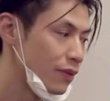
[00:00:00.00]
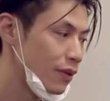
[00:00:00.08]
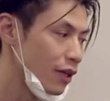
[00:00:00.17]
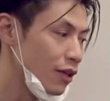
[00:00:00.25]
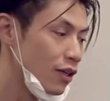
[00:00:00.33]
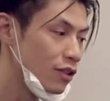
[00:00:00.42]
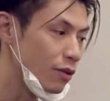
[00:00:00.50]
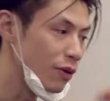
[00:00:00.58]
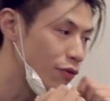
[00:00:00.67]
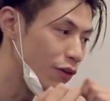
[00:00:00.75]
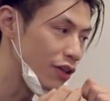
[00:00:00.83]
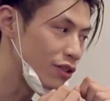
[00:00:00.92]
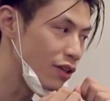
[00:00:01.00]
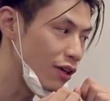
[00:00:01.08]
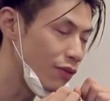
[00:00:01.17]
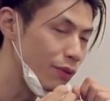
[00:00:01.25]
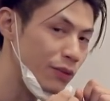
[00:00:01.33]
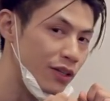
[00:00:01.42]
Okay, so before I
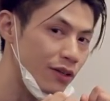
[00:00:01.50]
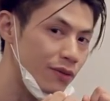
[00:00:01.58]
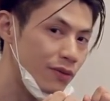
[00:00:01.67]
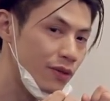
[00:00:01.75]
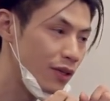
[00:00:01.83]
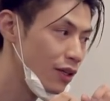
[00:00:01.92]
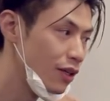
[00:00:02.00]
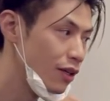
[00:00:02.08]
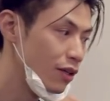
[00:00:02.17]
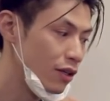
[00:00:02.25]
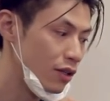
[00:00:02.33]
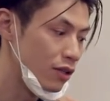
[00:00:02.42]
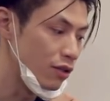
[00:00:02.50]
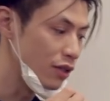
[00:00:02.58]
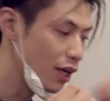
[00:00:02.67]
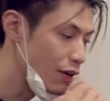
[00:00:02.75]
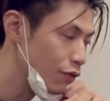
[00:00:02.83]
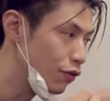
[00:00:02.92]
started from here, so
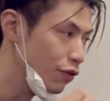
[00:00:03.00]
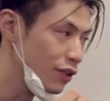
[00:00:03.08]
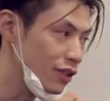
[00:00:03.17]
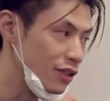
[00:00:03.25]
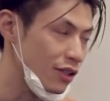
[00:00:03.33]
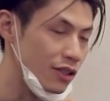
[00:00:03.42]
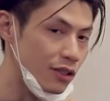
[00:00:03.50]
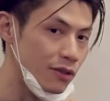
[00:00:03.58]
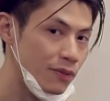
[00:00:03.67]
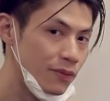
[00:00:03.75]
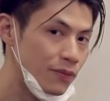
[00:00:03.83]
you have full distance here.